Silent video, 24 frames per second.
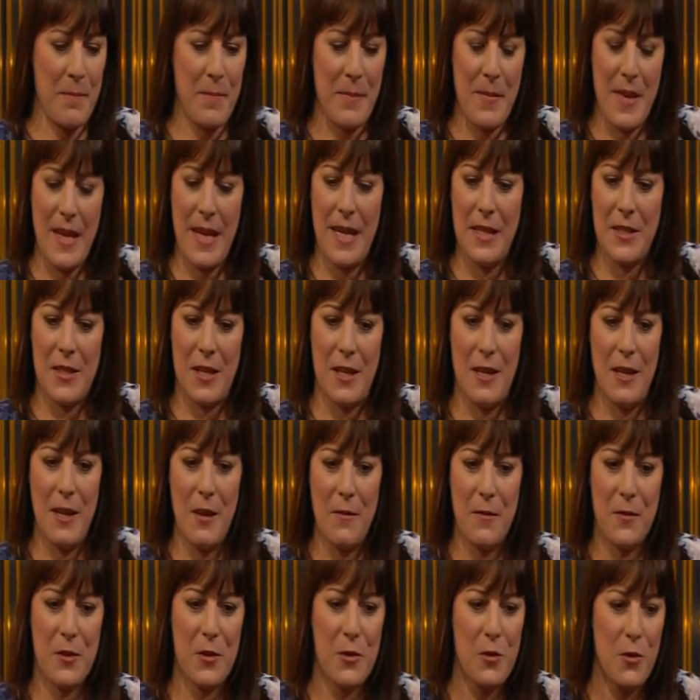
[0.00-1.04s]
It's a
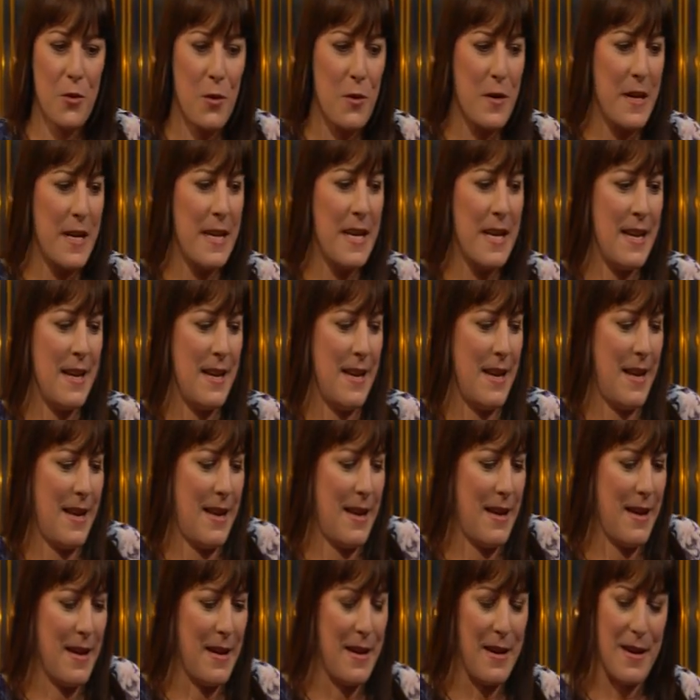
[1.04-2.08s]
love story
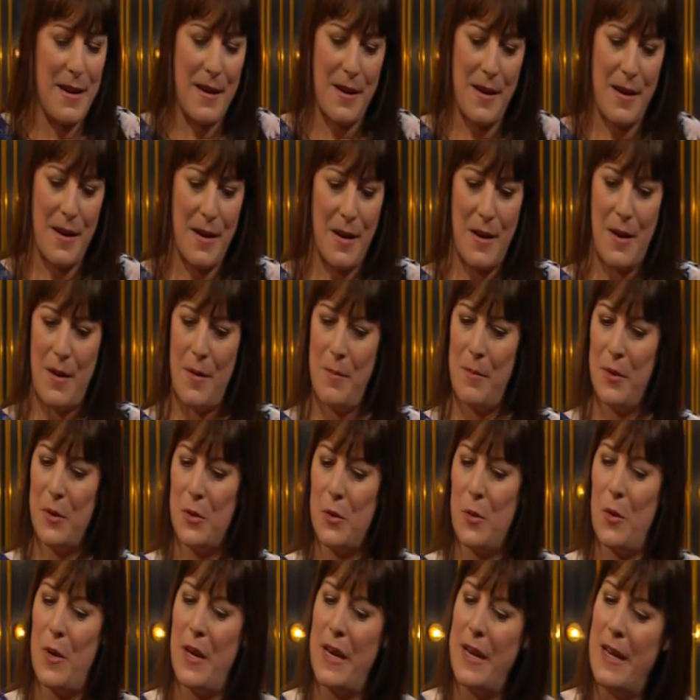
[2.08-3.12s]

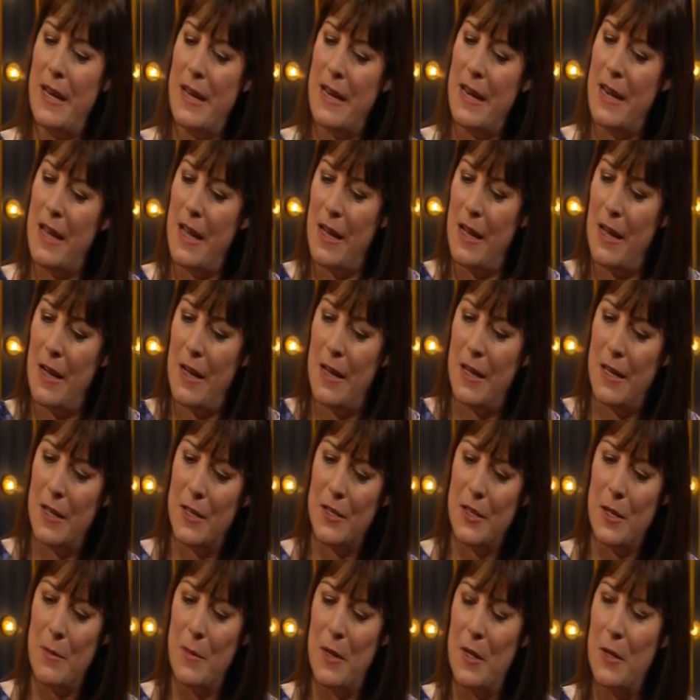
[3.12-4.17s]
between
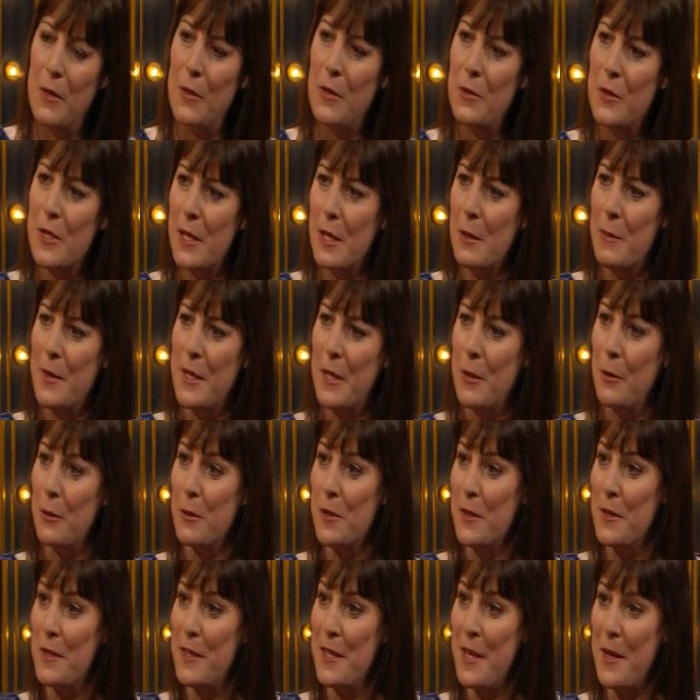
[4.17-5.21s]
somebody who's a little bit older
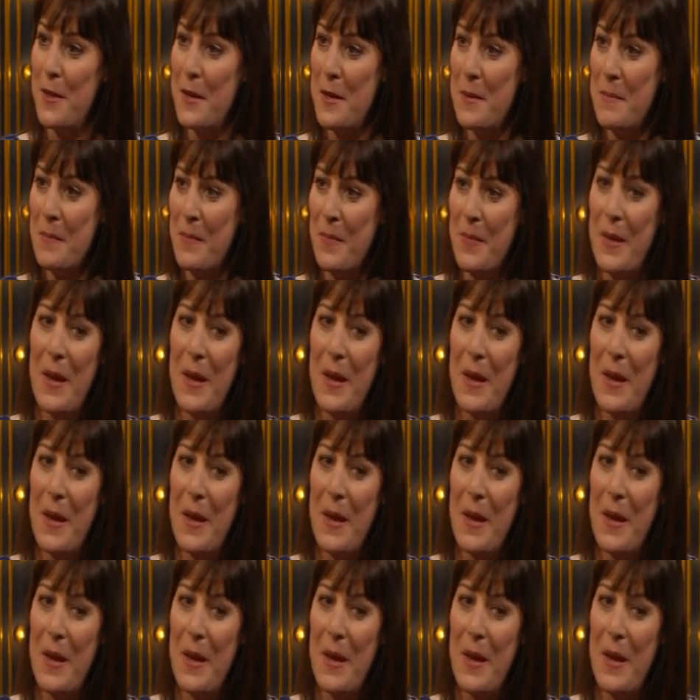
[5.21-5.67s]
than the other,